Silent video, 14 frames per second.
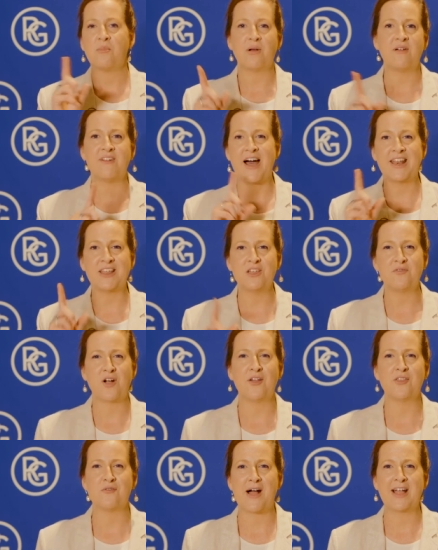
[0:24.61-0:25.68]
providing you've
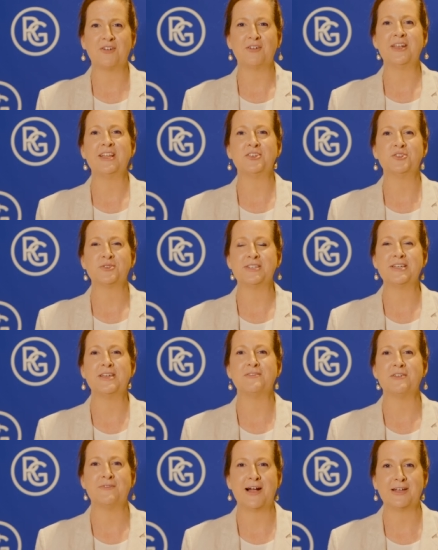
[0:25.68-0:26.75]
got the right credentials to
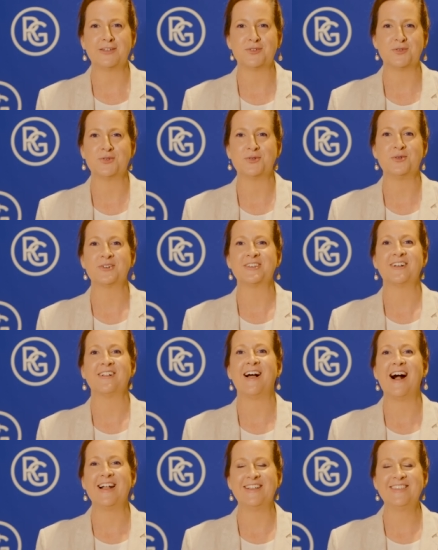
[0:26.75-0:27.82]
give advice or talk to
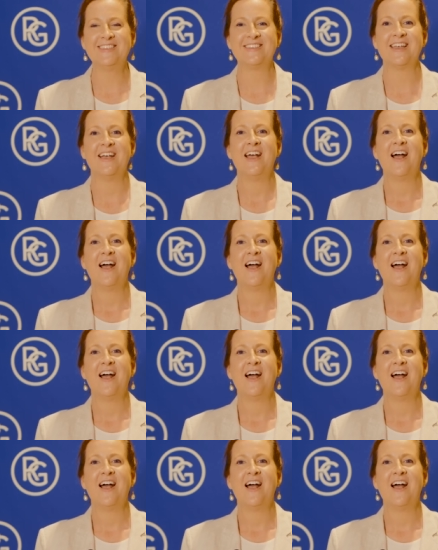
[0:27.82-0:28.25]
clients.